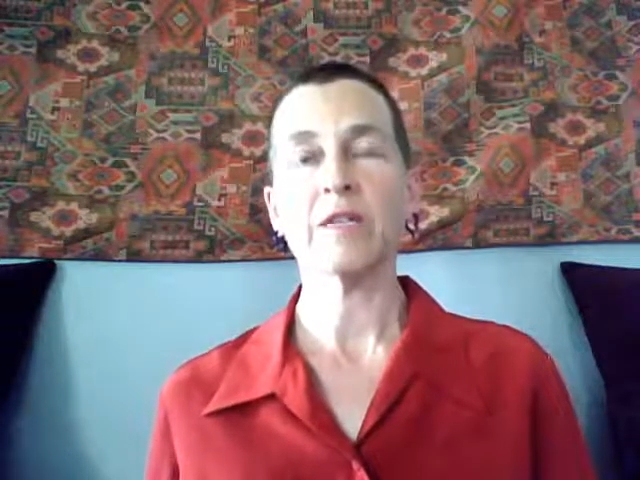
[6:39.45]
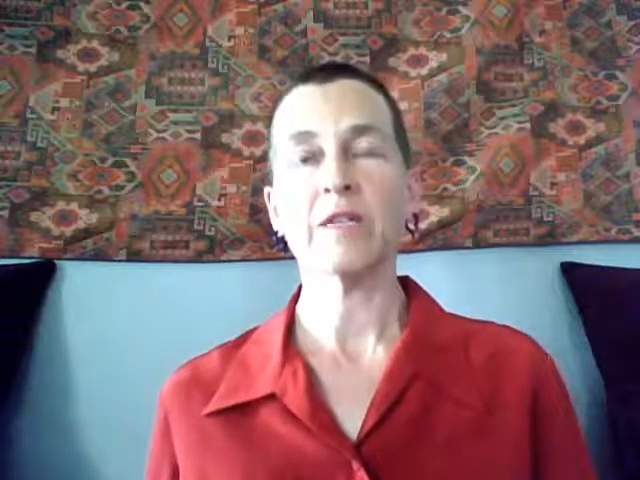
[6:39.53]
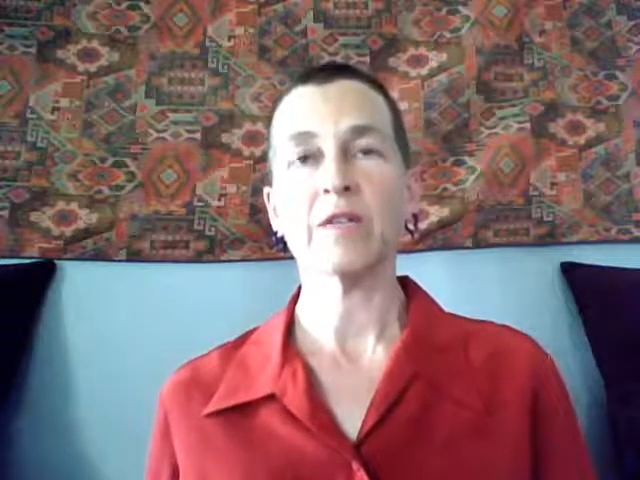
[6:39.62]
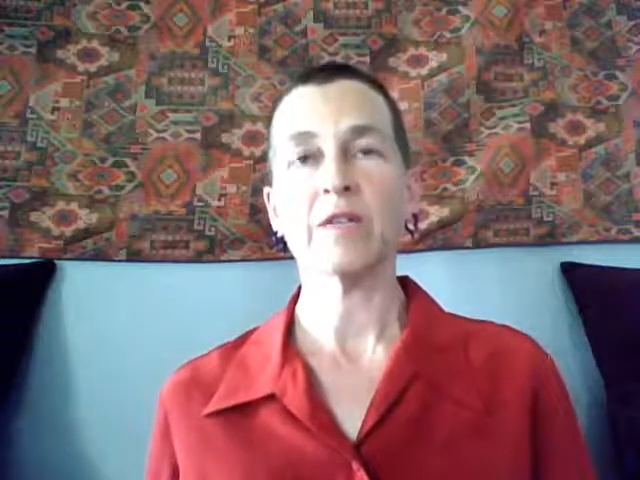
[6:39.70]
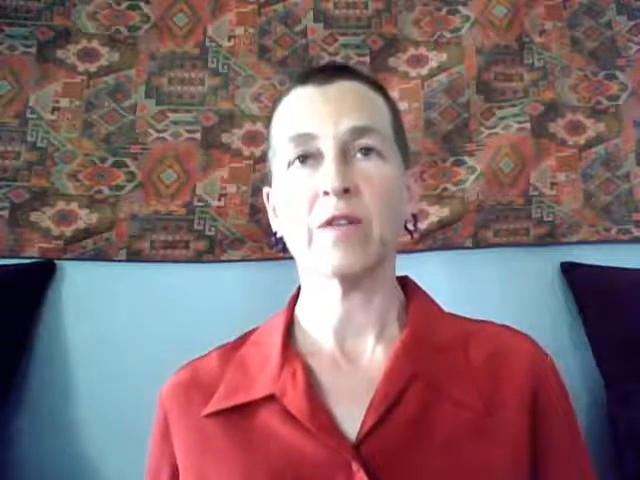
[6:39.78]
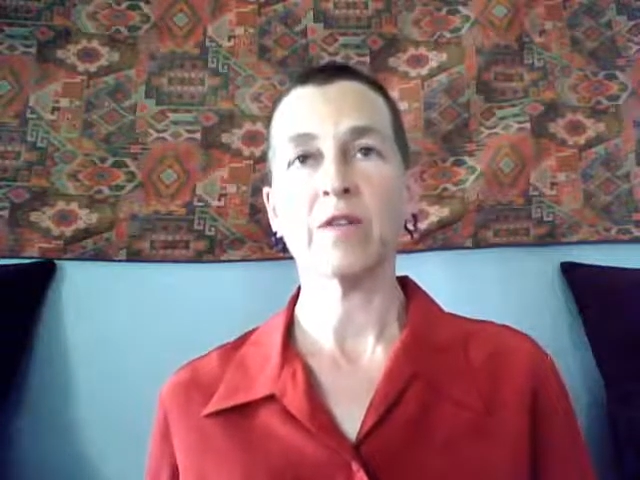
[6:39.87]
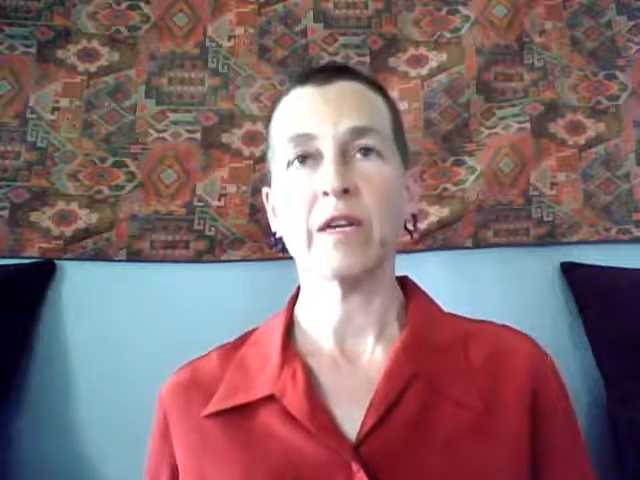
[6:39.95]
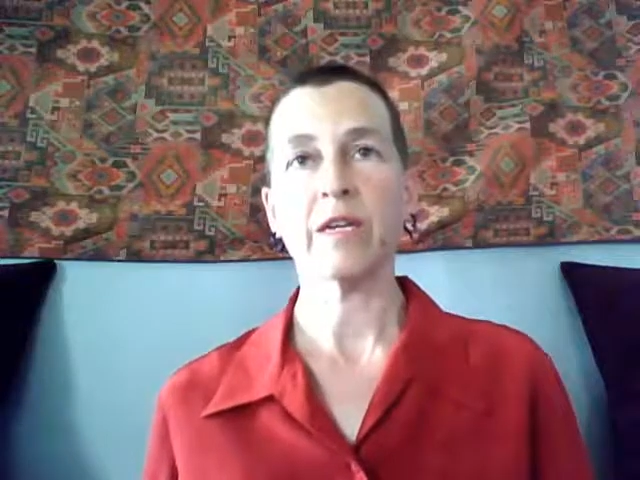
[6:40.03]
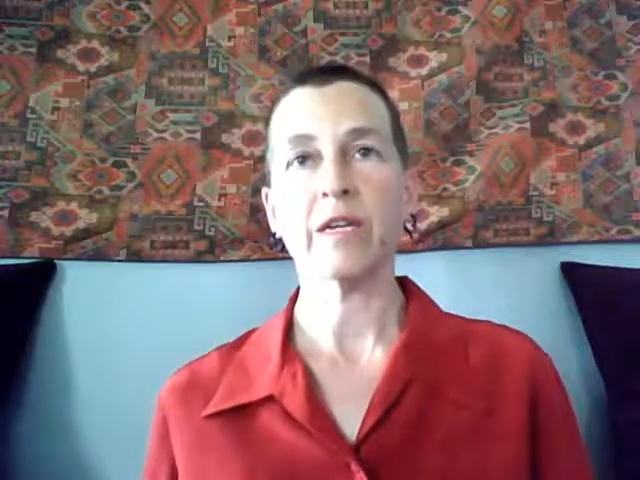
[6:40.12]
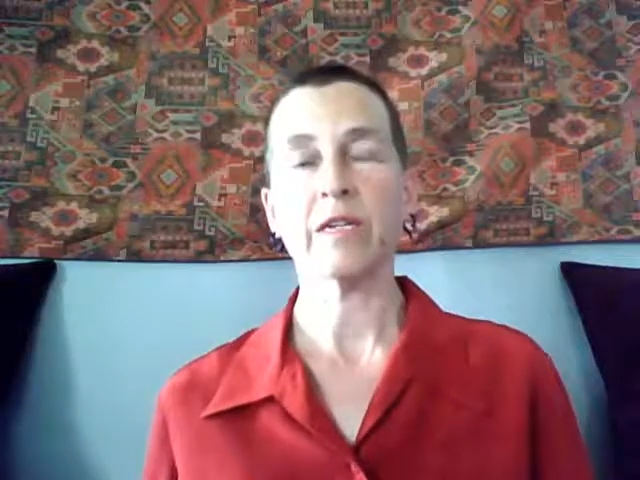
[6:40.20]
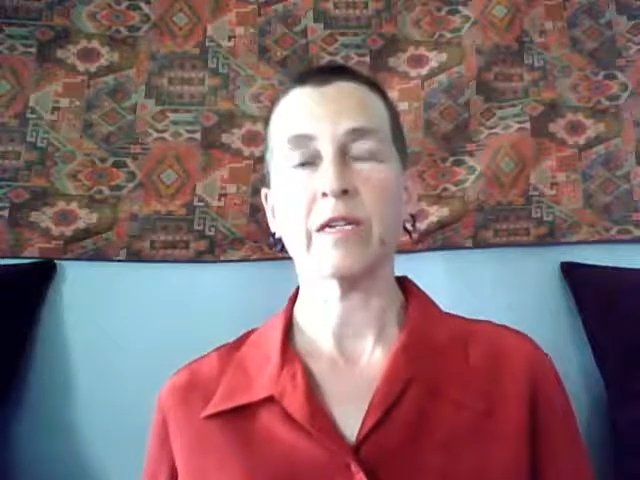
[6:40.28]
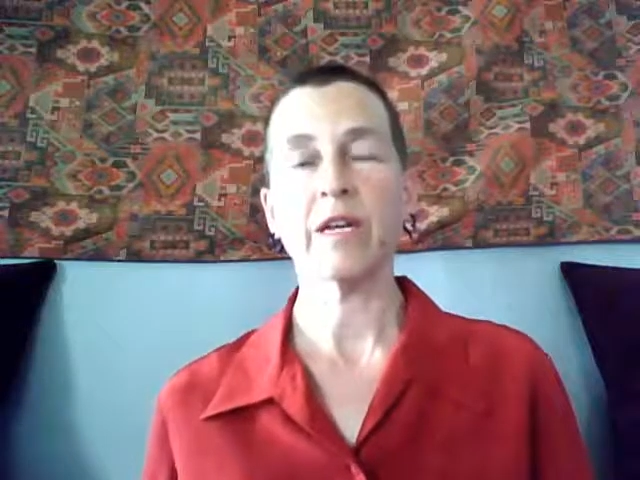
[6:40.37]
as you let
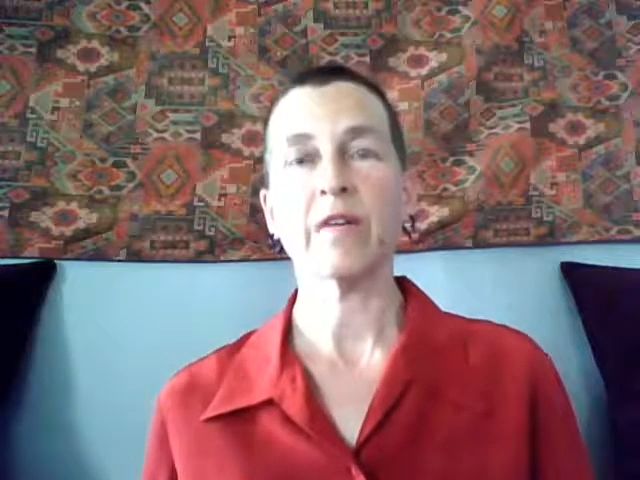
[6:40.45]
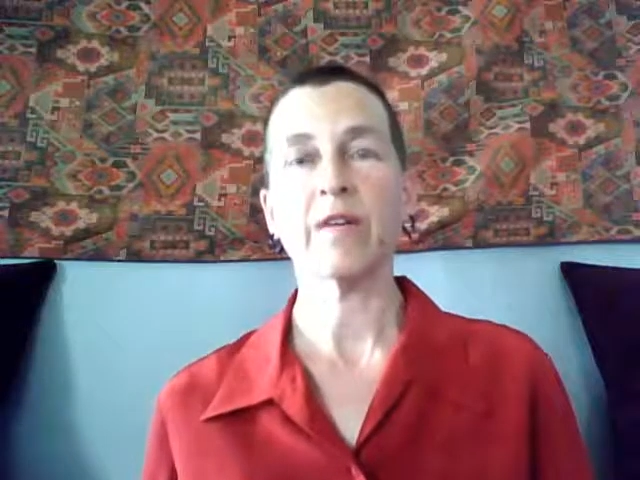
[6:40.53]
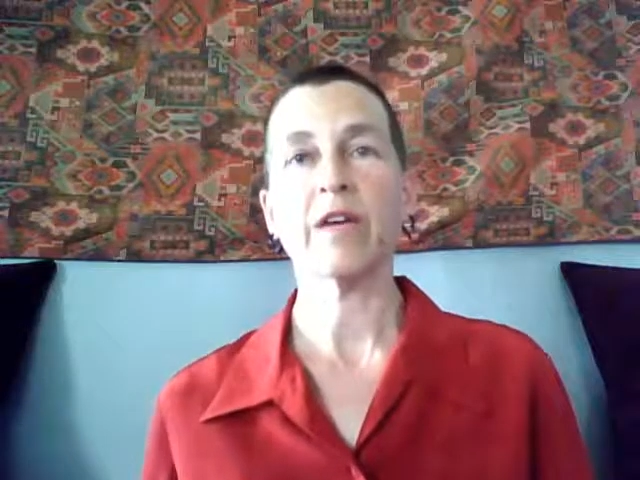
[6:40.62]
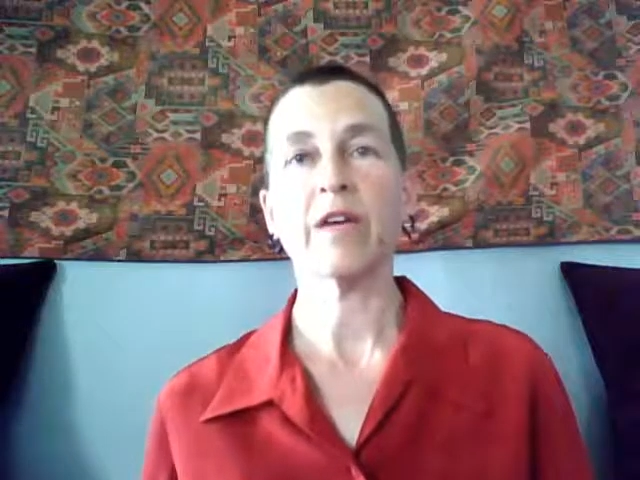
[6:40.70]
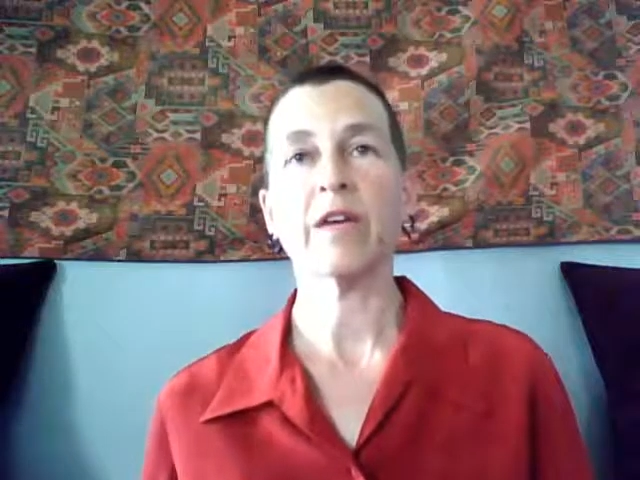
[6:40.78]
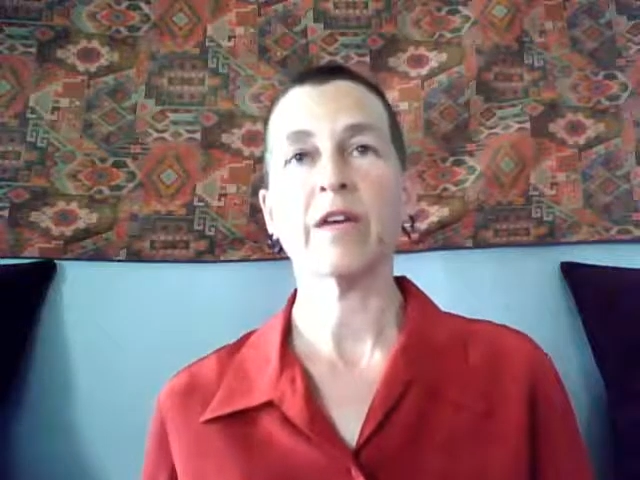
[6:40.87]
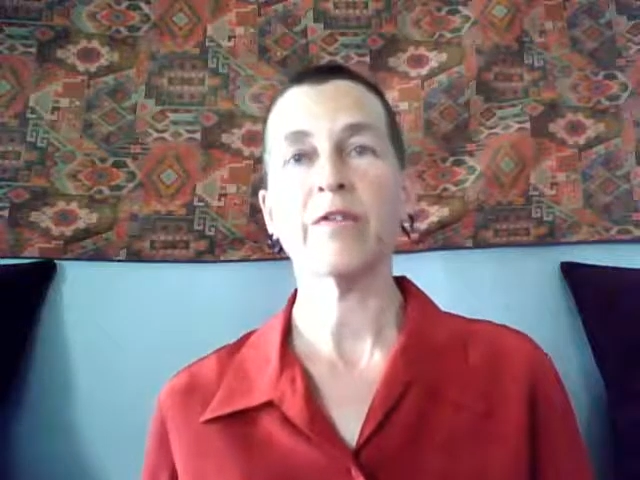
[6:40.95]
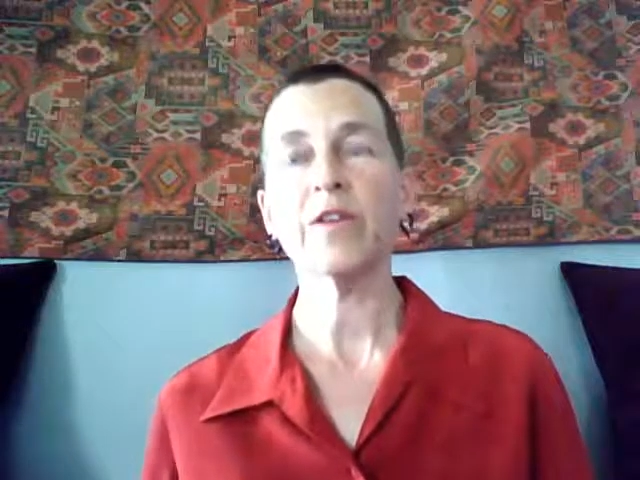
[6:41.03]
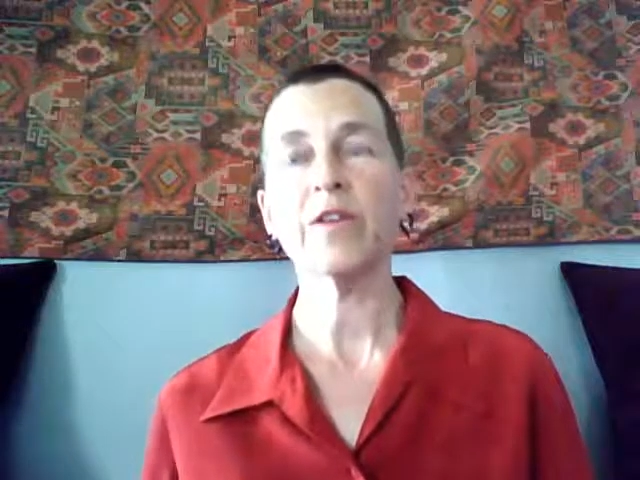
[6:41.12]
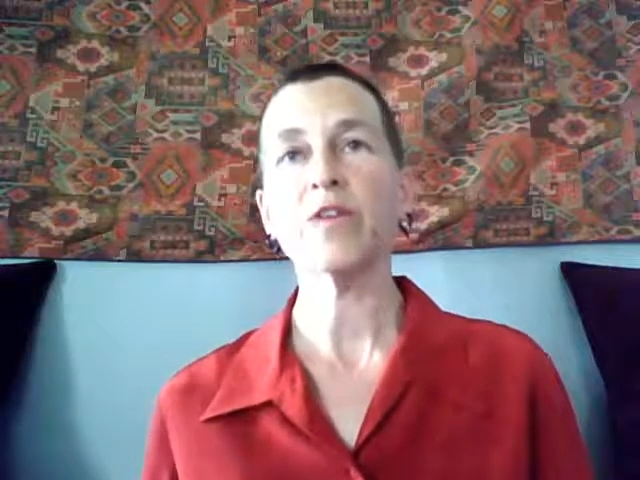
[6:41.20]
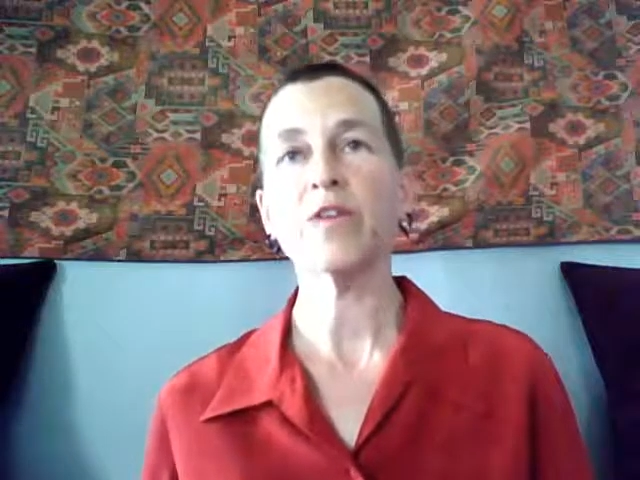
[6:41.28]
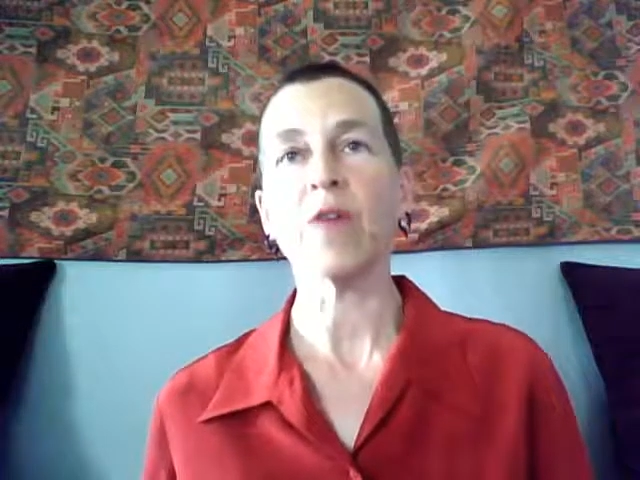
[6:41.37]
it down again,
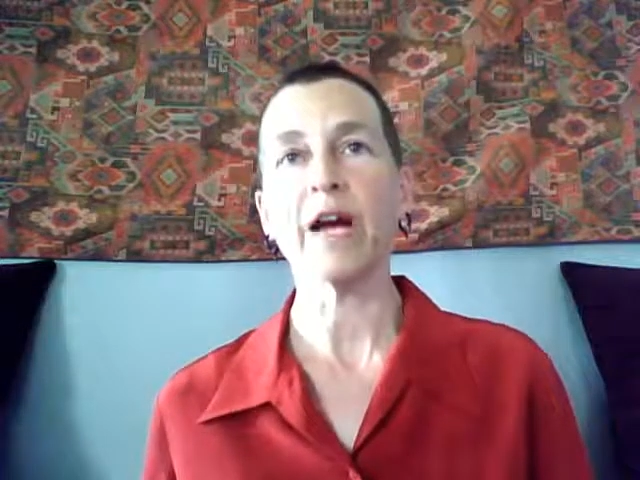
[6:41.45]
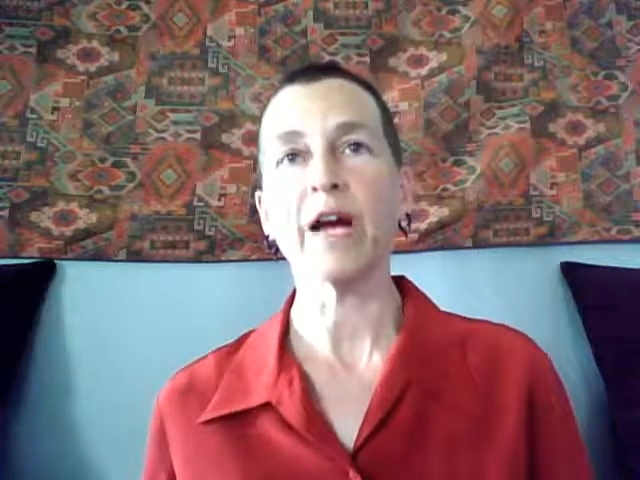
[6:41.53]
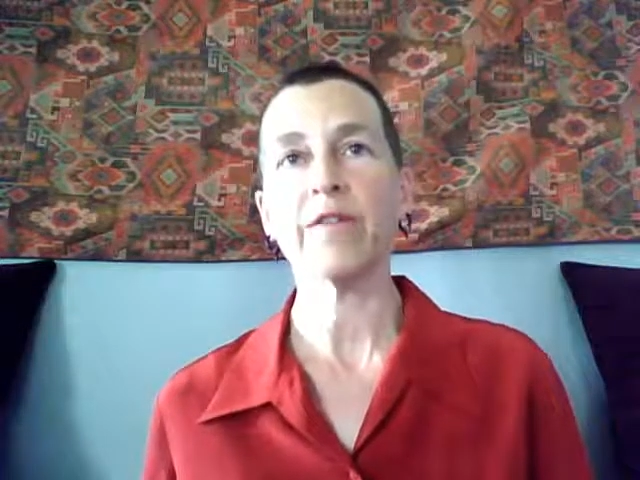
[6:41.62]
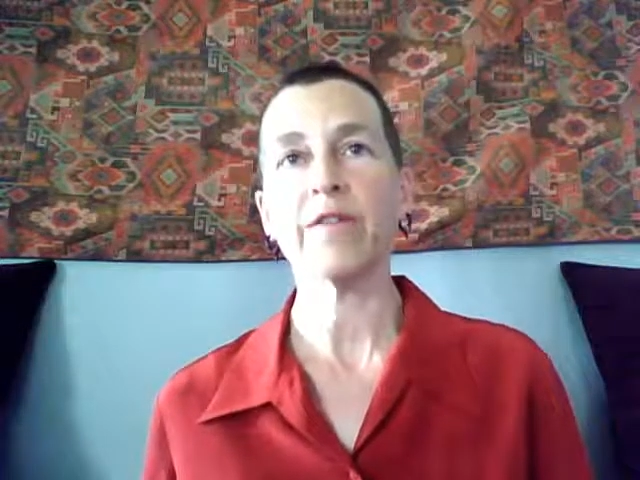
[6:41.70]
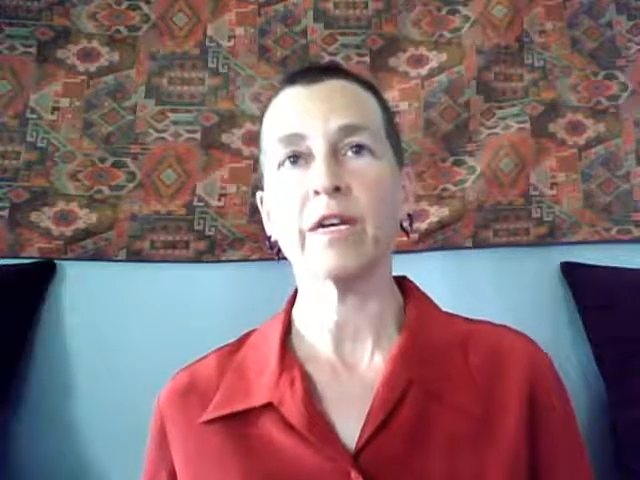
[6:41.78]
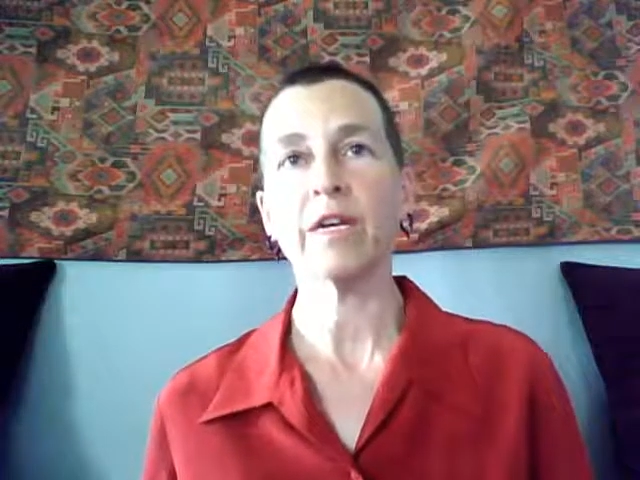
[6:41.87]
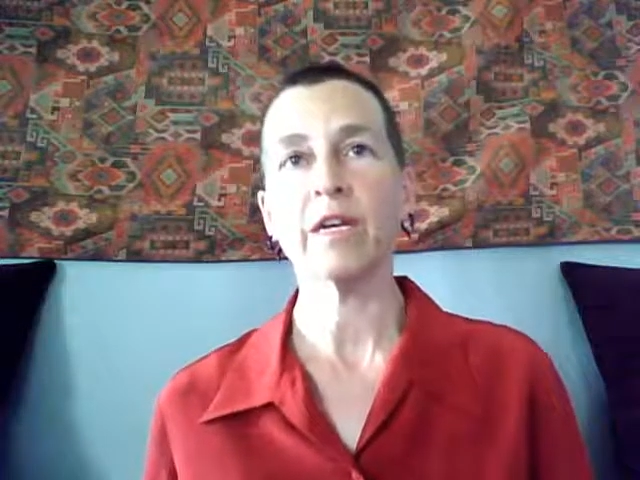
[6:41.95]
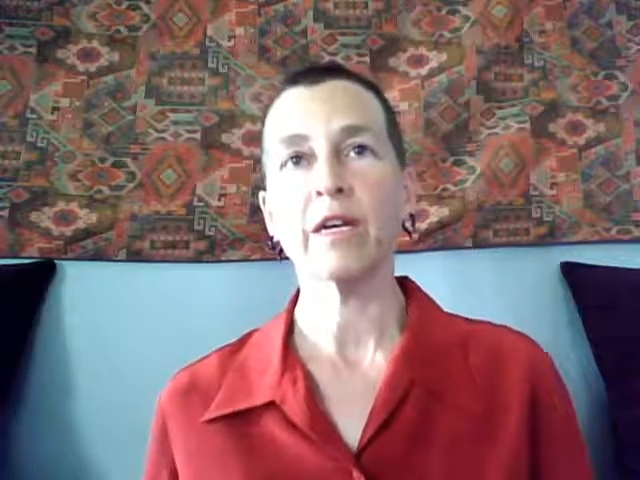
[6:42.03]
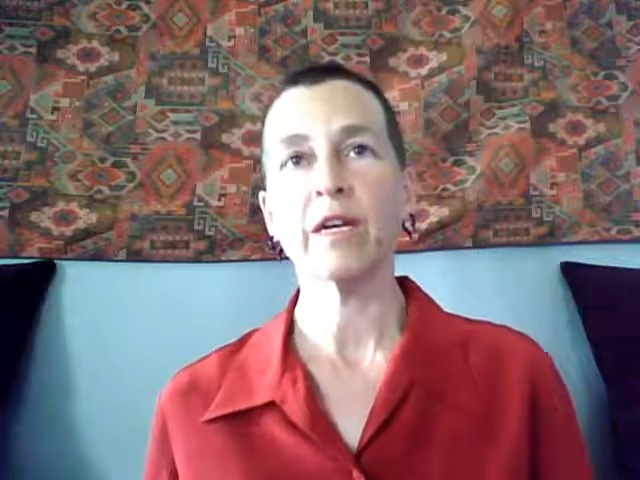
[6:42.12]
feel gravity